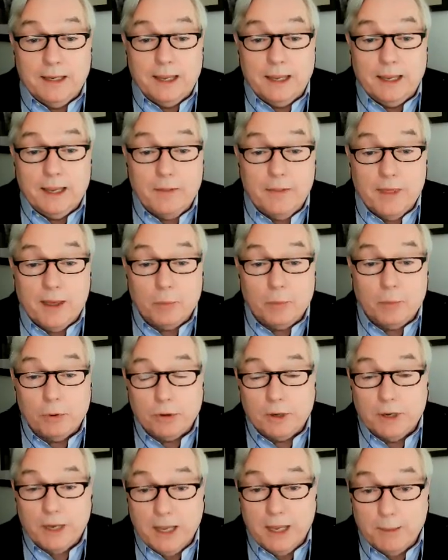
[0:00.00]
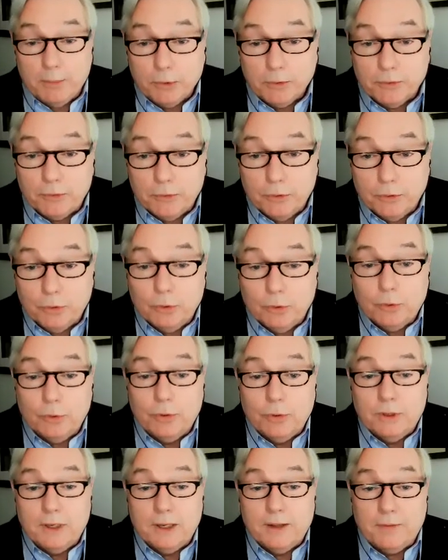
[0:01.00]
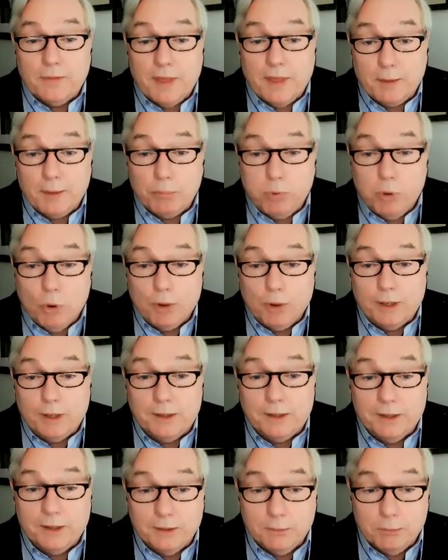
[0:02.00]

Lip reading: and that we're able to, at that point,